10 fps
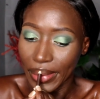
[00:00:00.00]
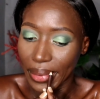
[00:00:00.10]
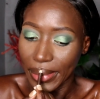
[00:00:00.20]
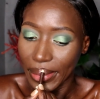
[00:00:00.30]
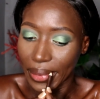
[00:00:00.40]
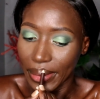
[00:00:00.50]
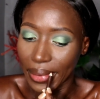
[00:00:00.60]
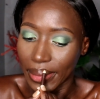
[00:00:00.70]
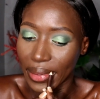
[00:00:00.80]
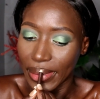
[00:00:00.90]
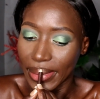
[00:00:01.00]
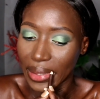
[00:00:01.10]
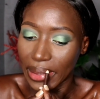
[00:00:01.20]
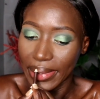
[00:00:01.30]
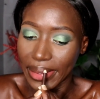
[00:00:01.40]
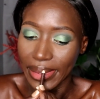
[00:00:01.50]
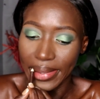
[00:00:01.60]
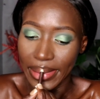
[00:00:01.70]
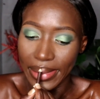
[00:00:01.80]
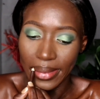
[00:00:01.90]
And for my lips, I'm gonna go
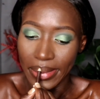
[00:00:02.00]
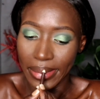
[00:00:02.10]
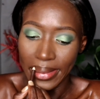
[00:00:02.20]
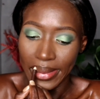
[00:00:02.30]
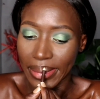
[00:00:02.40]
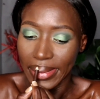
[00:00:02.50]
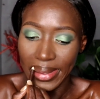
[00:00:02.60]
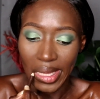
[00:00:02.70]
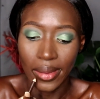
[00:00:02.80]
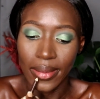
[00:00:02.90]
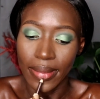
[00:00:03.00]
in with